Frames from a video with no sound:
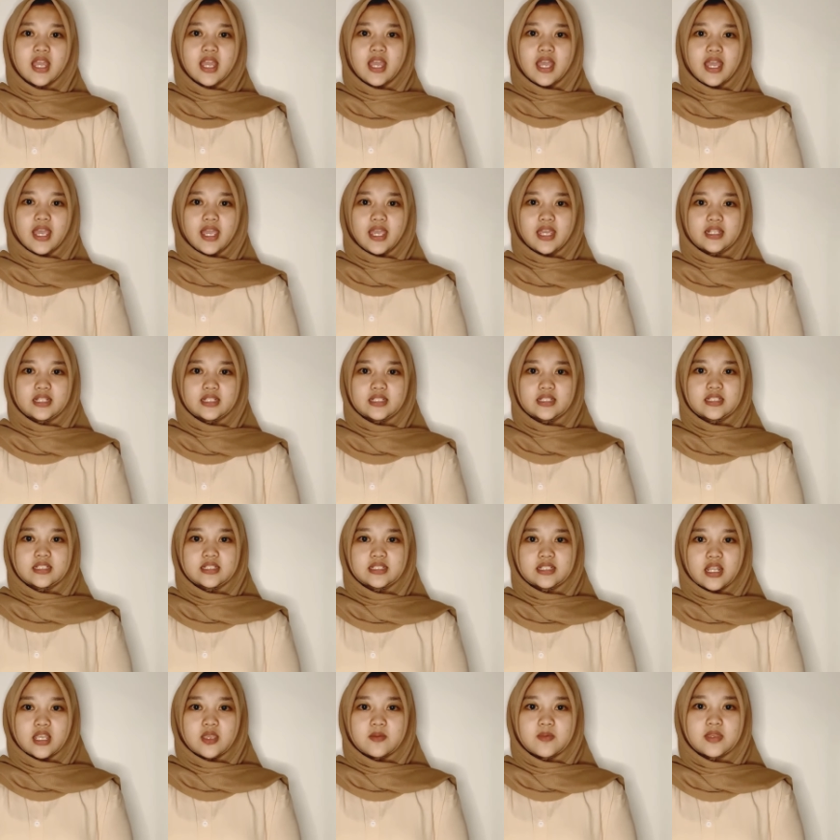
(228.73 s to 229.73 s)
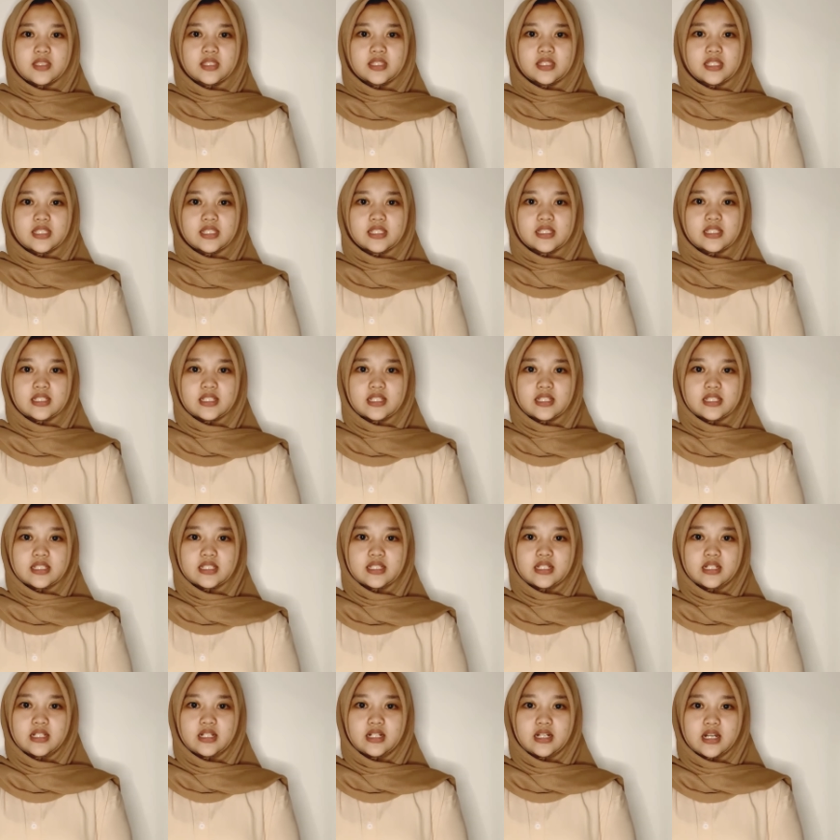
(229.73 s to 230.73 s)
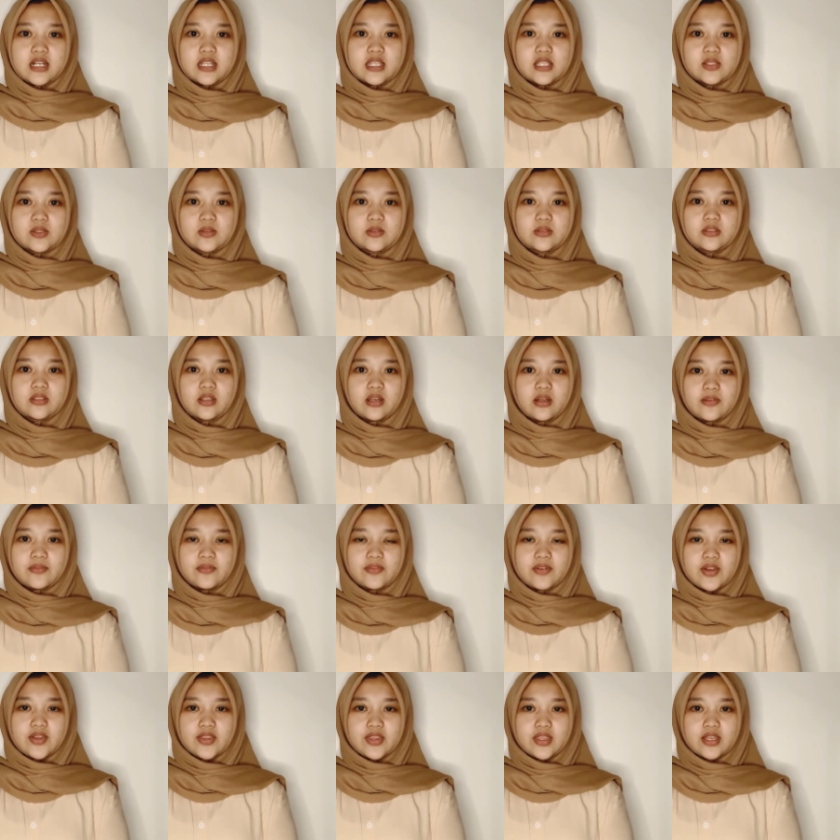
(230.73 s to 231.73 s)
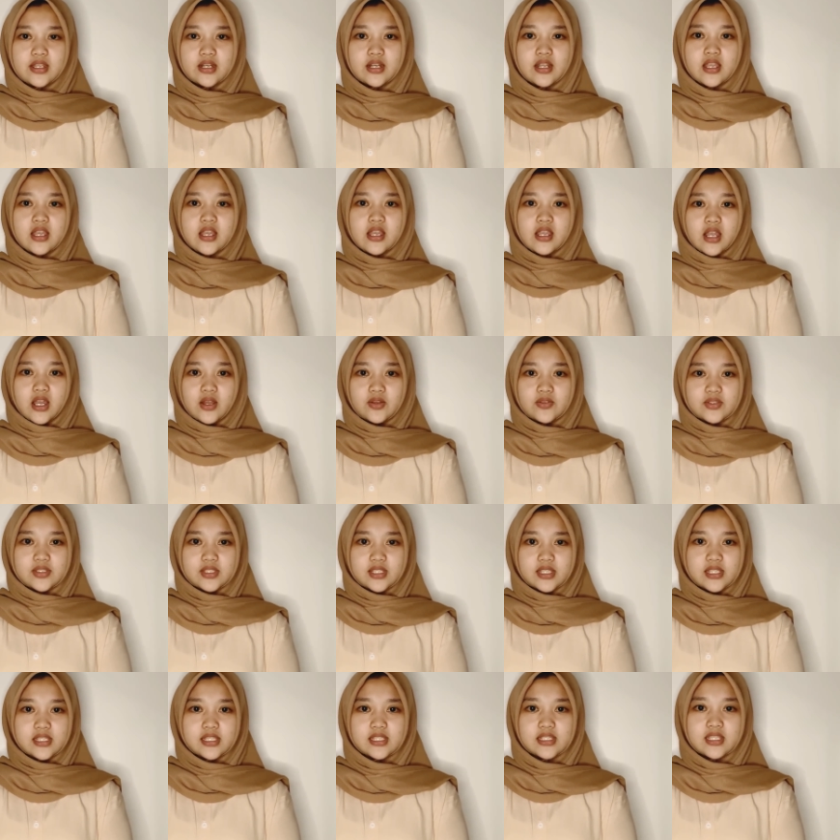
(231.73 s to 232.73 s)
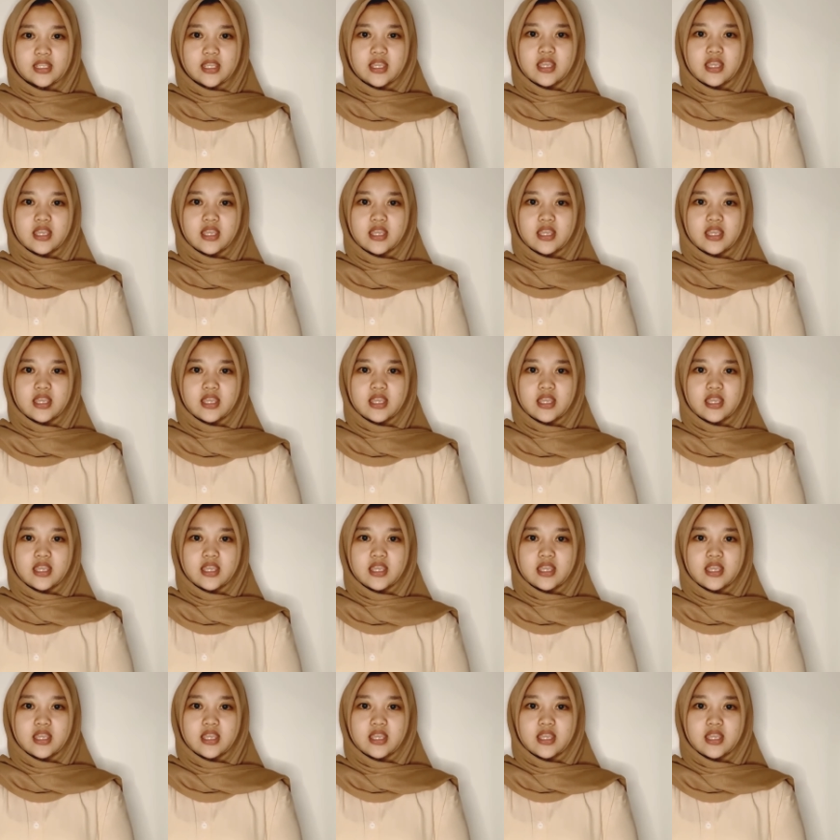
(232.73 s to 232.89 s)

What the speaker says: and diabetes as a result of other causes,